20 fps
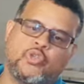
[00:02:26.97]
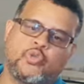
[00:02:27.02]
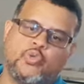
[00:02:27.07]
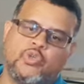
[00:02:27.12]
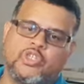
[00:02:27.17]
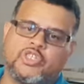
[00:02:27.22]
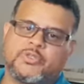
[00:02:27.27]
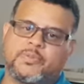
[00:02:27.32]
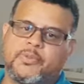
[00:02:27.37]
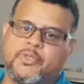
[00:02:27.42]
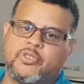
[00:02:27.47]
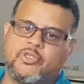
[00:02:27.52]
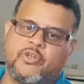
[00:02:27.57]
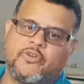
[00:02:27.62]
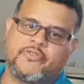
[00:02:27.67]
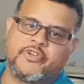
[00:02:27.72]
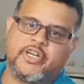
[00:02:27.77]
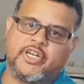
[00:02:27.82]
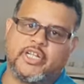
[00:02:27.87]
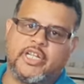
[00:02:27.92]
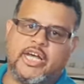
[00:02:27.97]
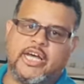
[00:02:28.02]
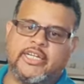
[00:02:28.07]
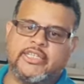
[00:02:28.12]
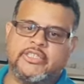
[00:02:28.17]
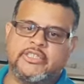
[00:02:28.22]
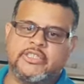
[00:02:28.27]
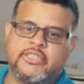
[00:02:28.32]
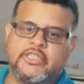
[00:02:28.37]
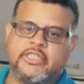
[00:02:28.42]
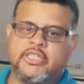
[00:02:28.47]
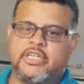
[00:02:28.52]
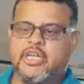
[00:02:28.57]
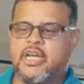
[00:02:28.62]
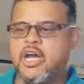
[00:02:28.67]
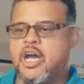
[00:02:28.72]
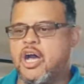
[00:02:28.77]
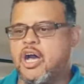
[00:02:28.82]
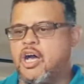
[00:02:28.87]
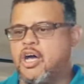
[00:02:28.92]
I'm from North Wilkesboro, North Carolina.
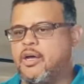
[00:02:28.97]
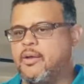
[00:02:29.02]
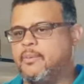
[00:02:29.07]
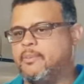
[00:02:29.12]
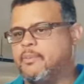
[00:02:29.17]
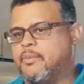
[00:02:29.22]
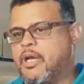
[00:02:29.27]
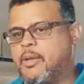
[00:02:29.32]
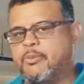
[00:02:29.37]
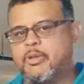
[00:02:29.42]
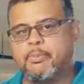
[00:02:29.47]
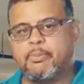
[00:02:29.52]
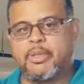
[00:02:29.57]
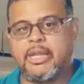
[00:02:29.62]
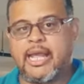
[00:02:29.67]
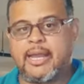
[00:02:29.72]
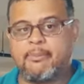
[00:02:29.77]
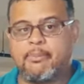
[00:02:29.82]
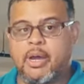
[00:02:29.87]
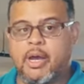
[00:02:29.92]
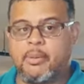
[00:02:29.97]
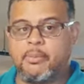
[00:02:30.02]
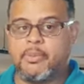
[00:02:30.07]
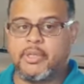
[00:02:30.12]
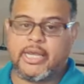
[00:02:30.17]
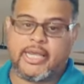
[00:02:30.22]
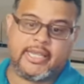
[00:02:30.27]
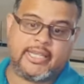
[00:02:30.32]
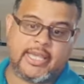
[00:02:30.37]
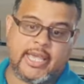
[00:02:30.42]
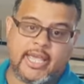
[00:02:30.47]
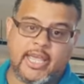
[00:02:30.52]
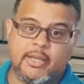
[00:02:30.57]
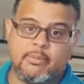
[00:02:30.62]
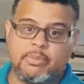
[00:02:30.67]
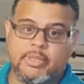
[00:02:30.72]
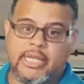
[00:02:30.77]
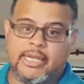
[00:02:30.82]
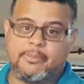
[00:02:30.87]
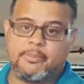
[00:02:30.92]
Um, I'm the Black Mamba,
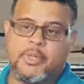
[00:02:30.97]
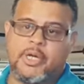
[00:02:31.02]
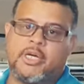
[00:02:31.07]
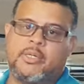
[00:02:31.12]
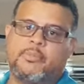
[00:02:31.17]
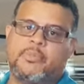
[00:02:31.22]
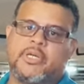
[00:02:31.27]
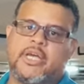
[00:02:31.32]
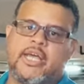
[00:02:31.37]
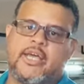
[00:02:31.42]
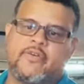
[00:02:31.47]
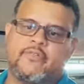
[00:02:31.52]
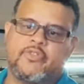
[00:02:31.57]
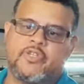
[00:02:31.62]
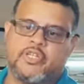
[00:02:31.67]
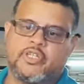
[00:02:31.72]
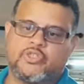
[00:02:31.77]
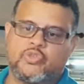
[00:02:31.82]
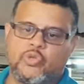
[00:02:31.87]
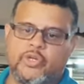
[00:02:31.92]
aka Black Mamba. I